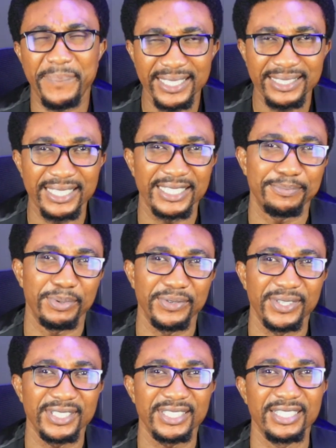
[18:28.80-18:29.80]
past
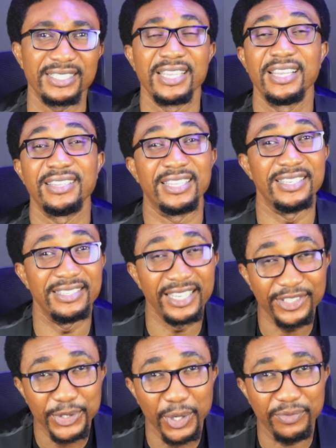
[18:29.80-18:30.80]
experiences, the
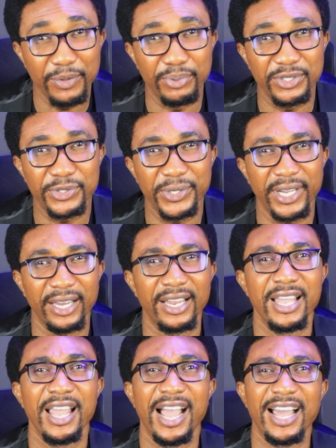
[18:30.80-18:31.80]
nature of the
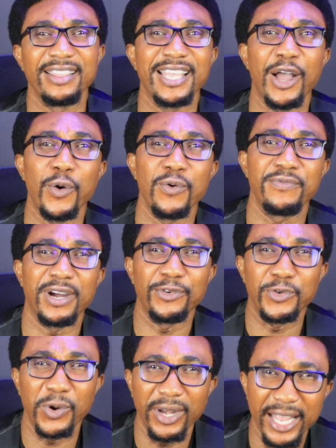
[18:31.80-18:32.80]
betrayal, and their
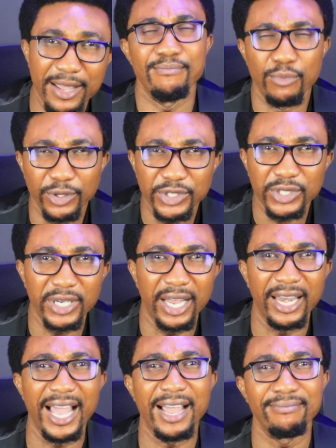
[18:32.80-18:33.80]
overall
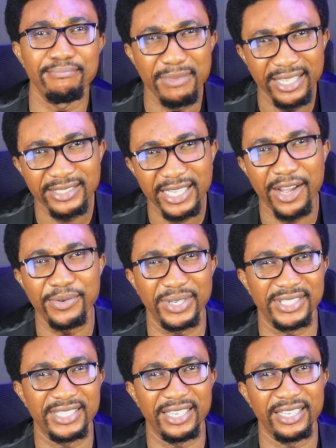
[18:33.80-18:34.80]
emotional and mental
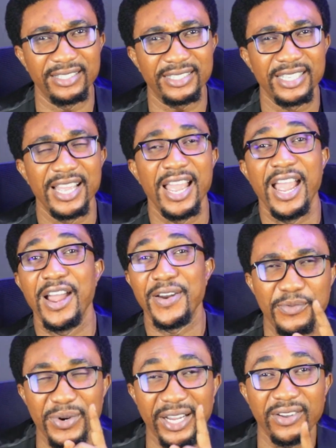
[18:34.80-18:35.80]
resilience.
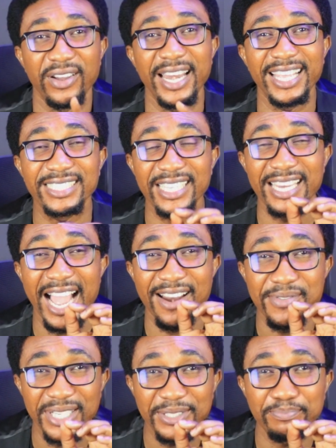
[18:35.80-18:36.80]
Recognizing
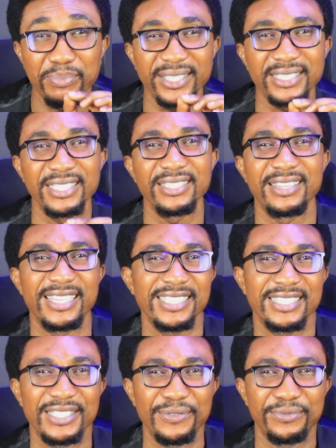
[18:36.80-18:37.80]
and respecting
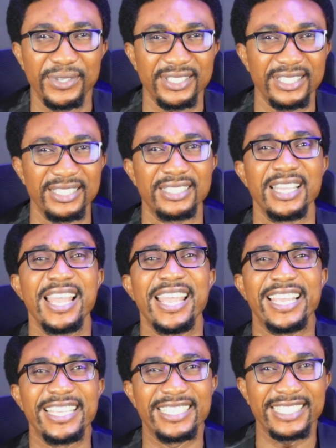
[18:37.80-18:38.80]
these differences
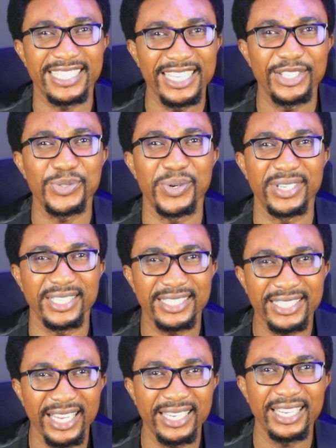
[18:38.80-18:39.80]
is key to
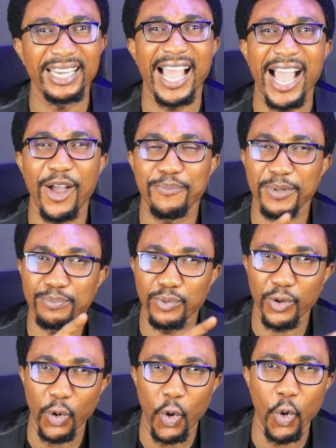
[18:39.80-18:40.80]
understanding how
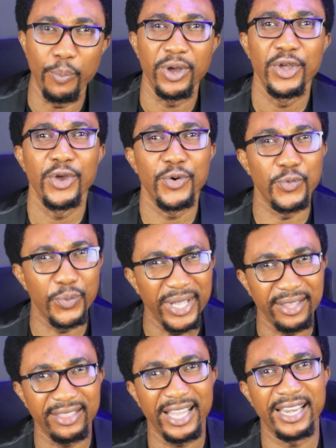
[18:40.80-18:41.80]
people cope
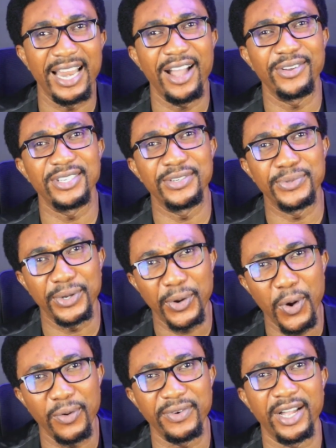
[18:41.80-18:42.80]
with and how they
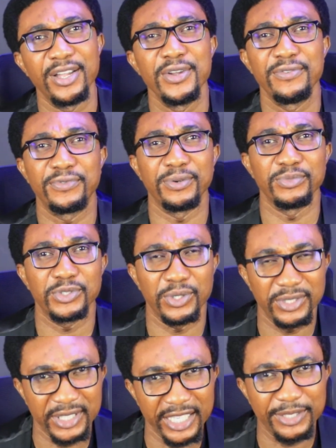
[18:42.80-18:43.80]
recover from
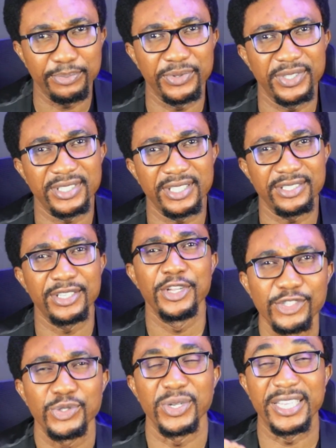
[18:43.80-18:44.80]
such experiences.
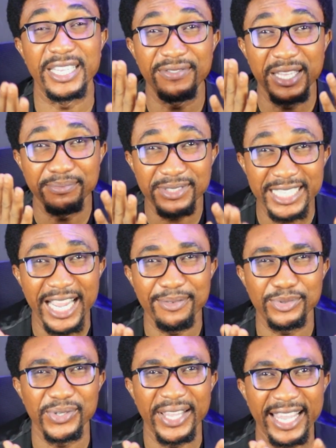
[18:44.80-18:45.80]
So give them
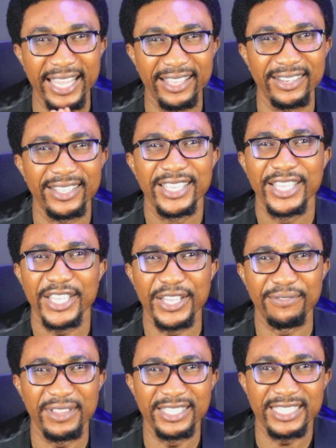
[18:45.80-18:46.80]
time to heal
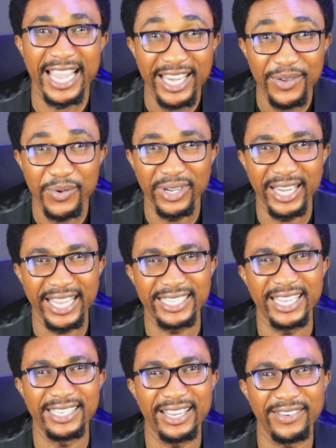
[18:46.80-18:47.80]
if there's anyone
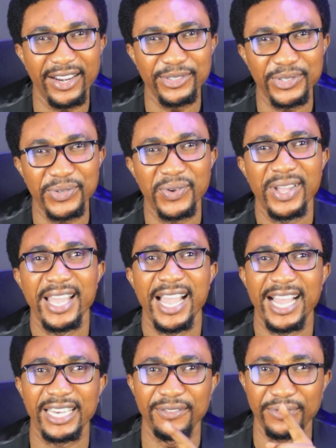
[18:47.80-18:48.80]
like that around you.
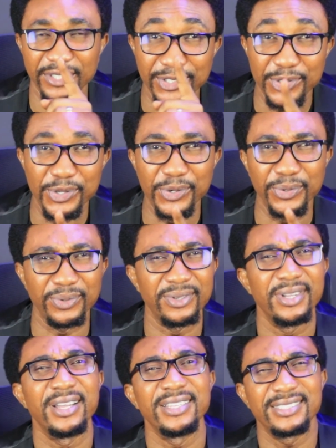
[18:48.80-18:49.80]
And if it's
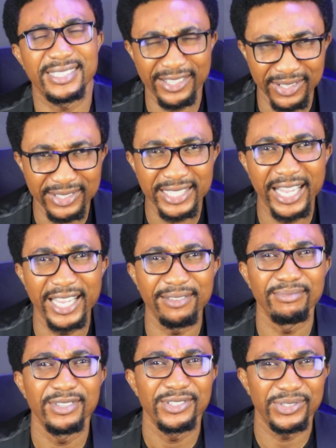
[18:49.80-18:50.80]
you, take your
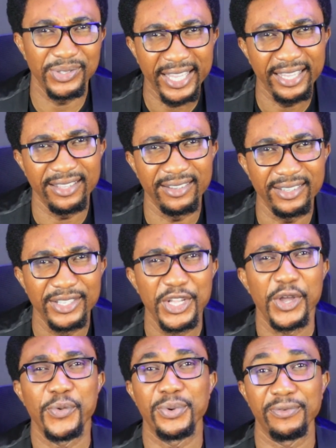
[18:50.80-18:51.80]
time to heal.
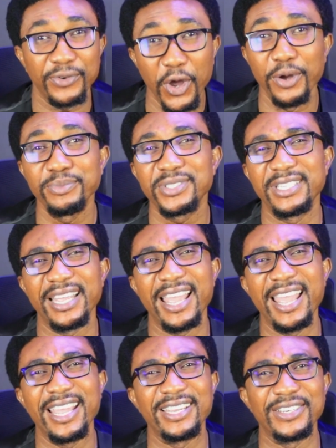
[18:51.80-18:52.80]
We've come to
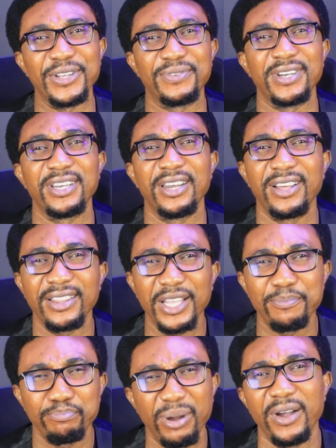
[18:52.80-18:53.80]
the end of
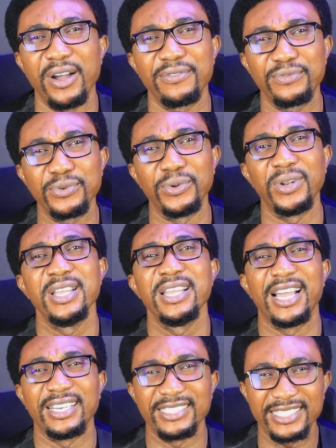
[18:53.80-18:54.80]
another powerful
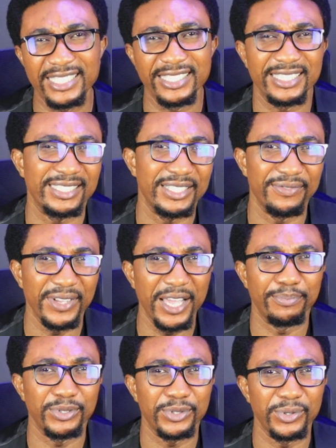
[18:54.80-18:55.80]
and sensitive
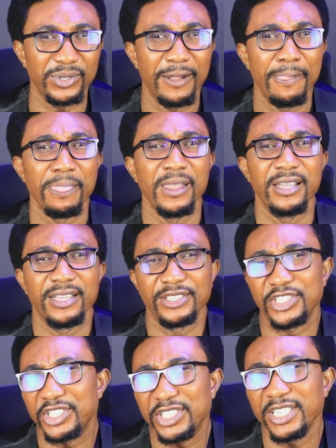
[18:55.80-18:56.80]
episode.
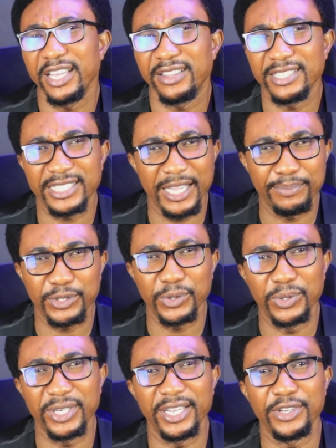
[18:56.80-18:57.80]
Share this
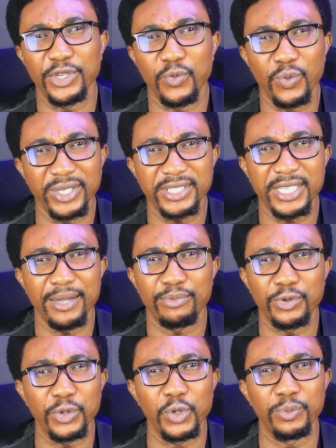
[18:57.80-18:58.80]
episode in your
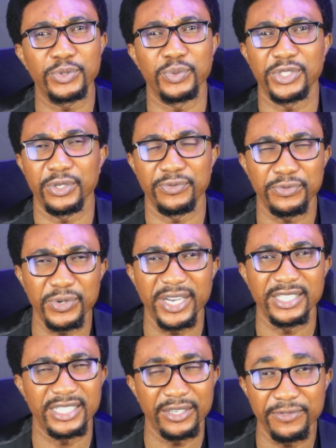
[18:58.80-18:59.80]
WhatsApp groups with your
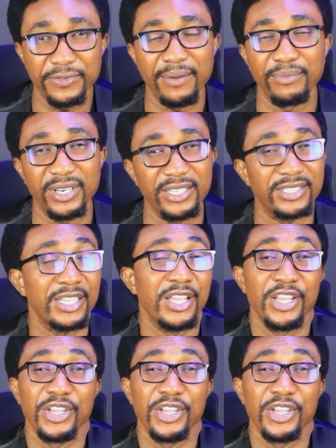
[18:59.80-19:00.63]
friends and families.